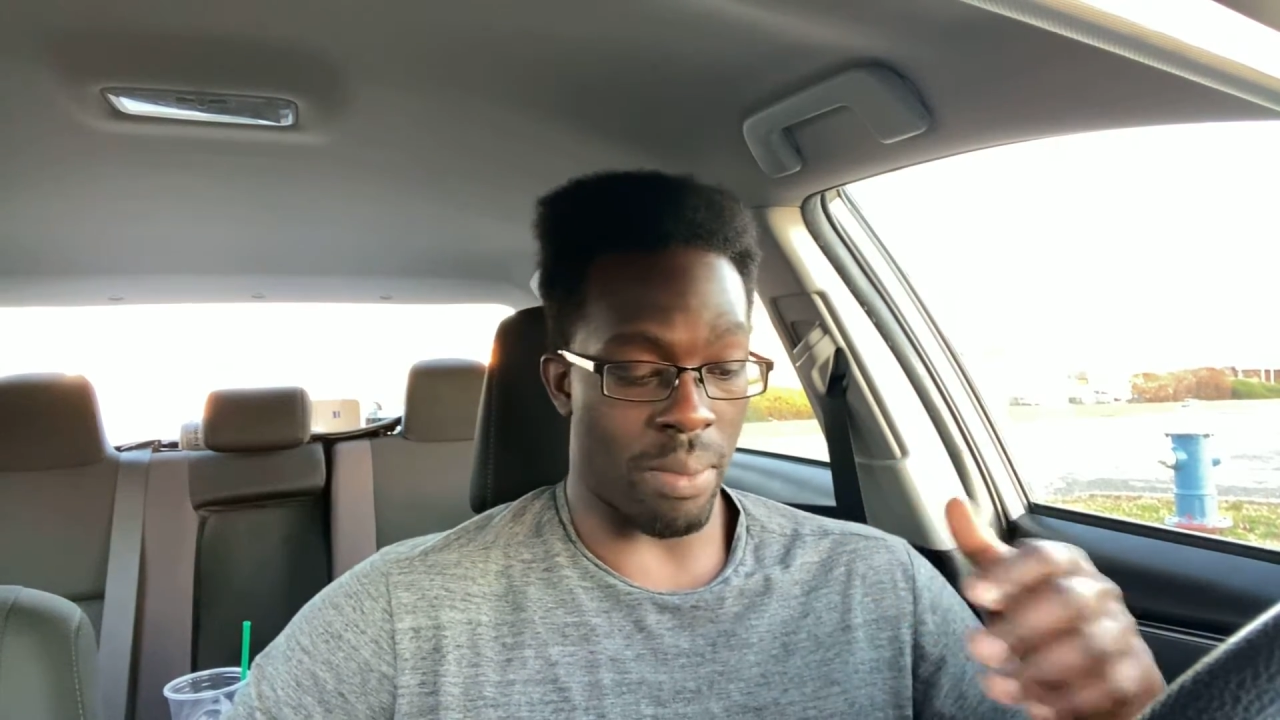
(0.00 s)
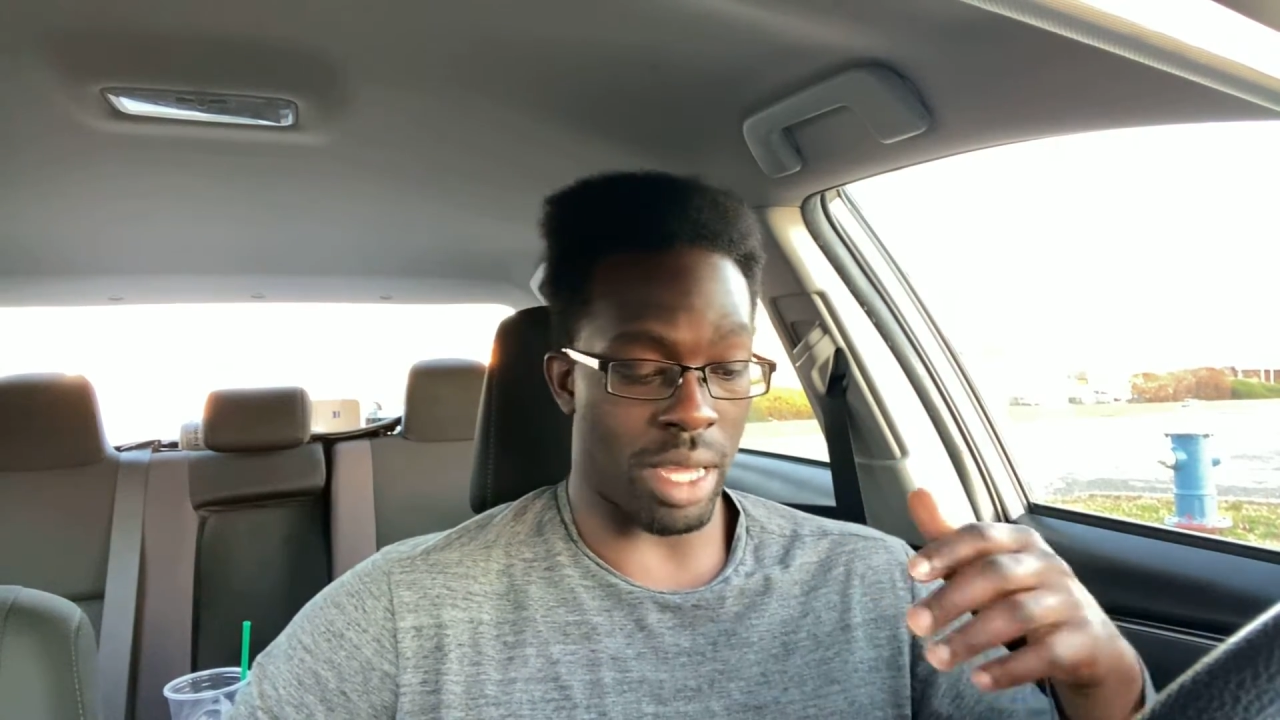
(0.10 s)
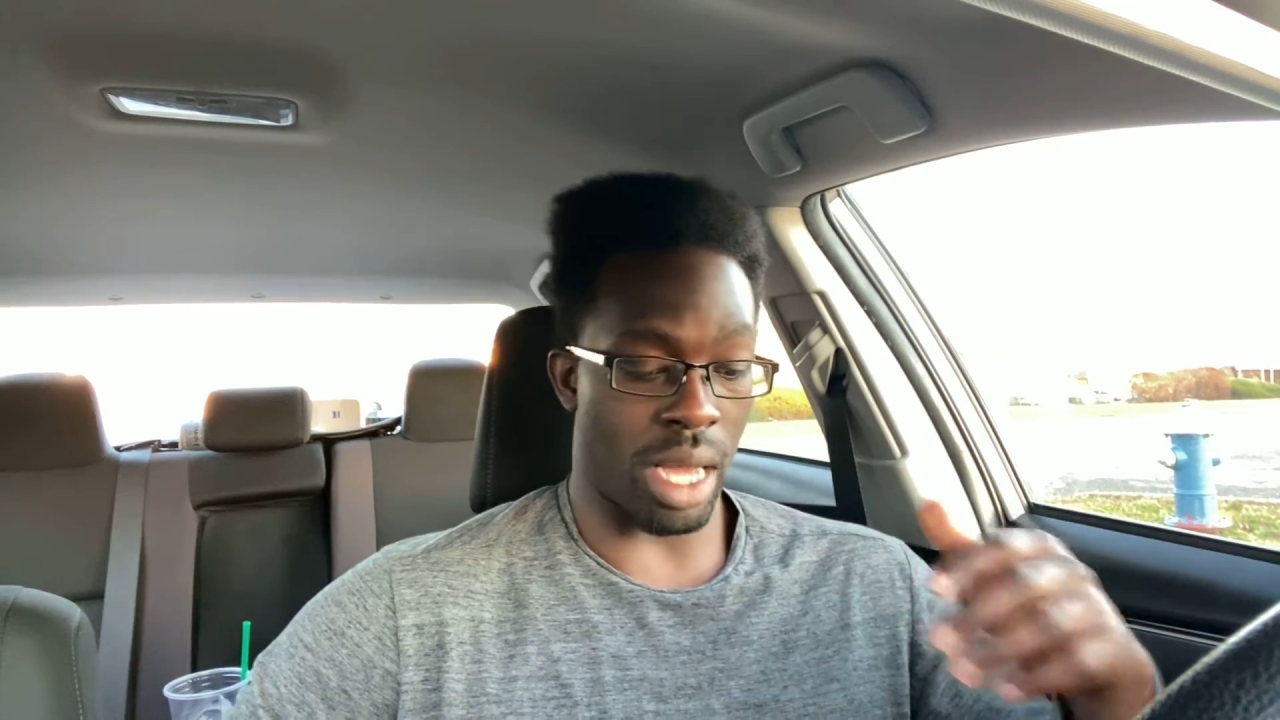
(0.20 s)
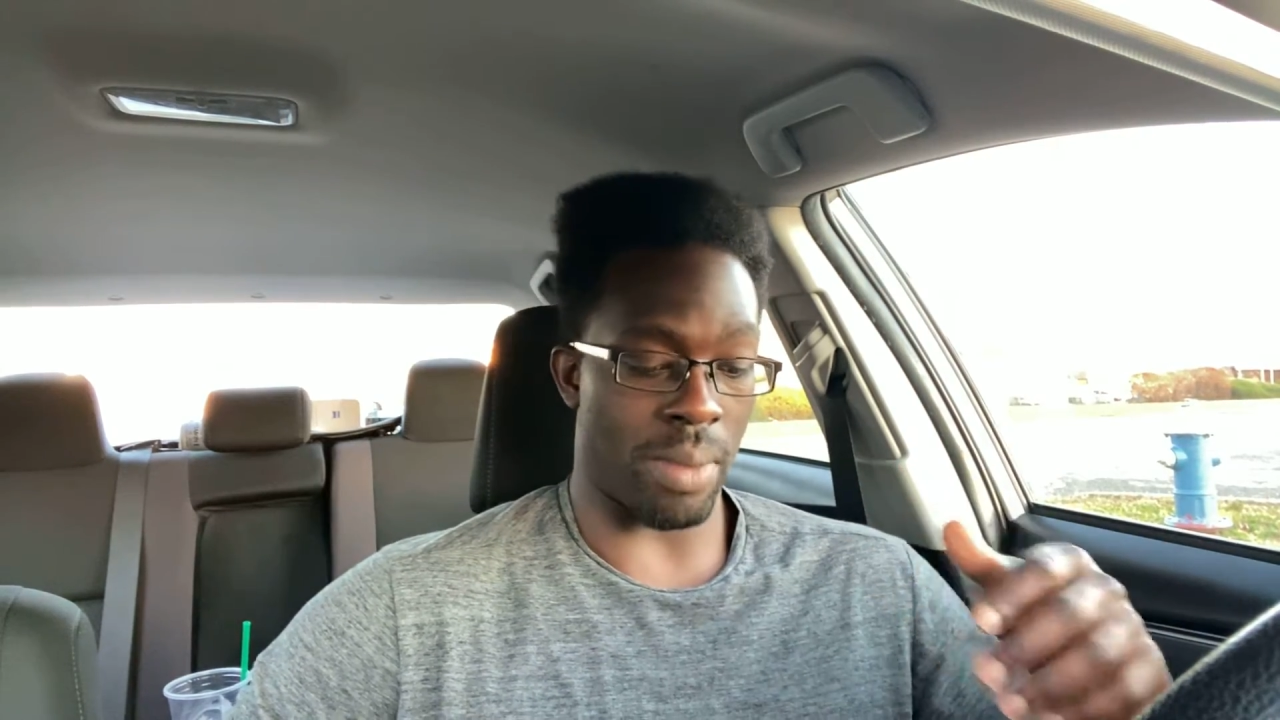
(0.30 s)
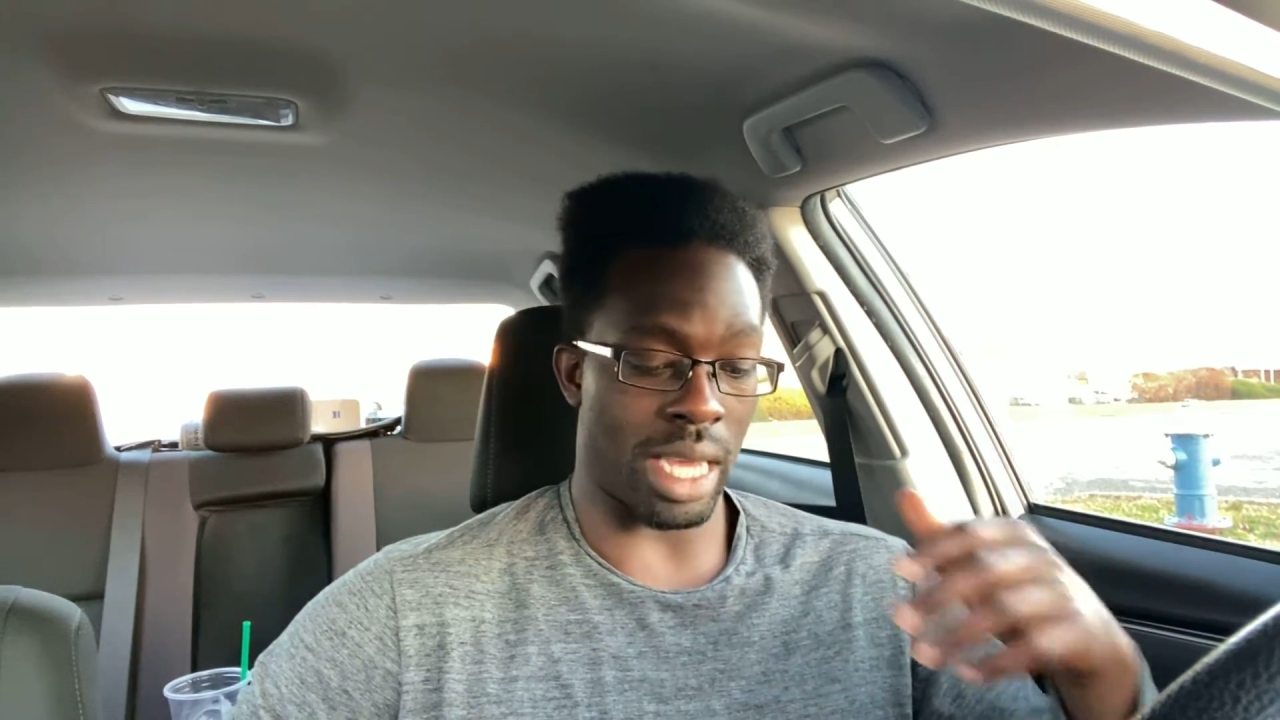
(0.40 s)

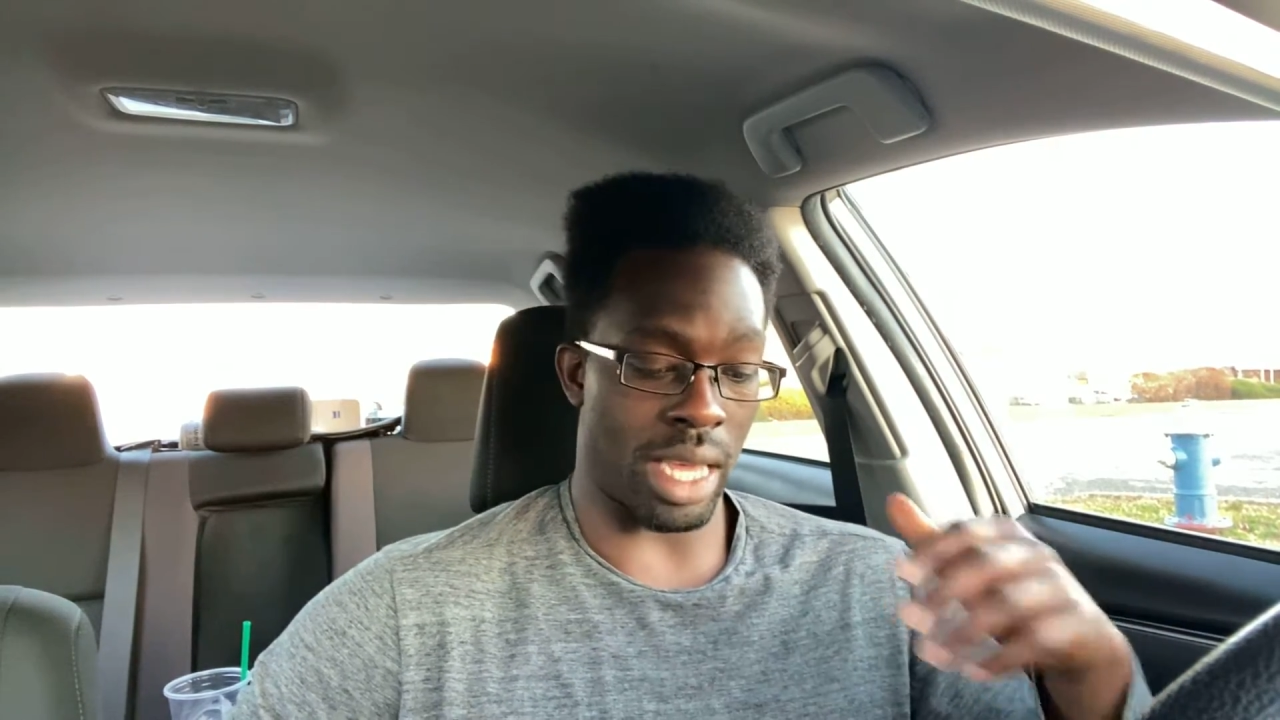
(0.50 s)
becoming